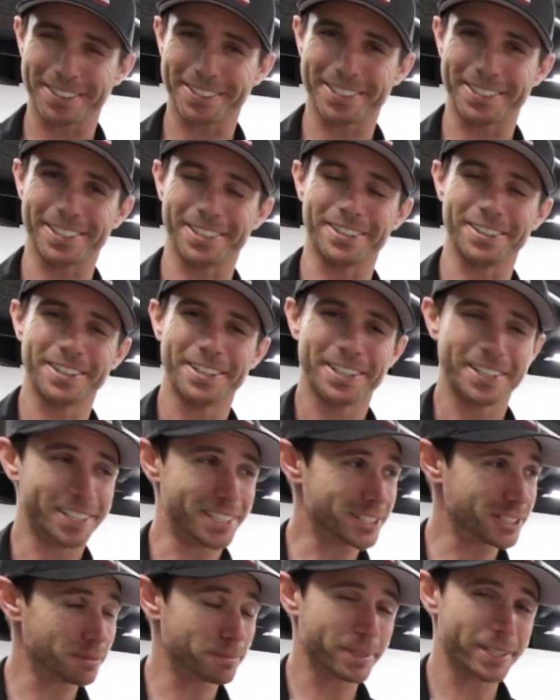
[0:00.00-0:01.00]
So
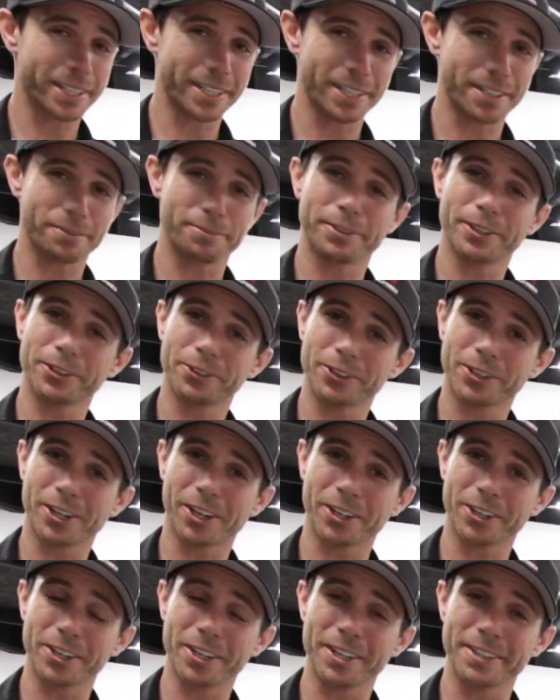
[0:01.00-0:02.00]
this should be a fun little
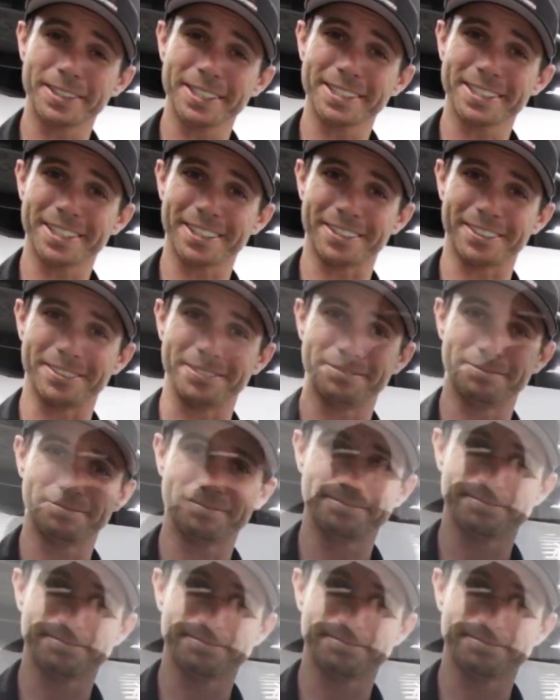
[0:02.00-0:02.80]
car to detail.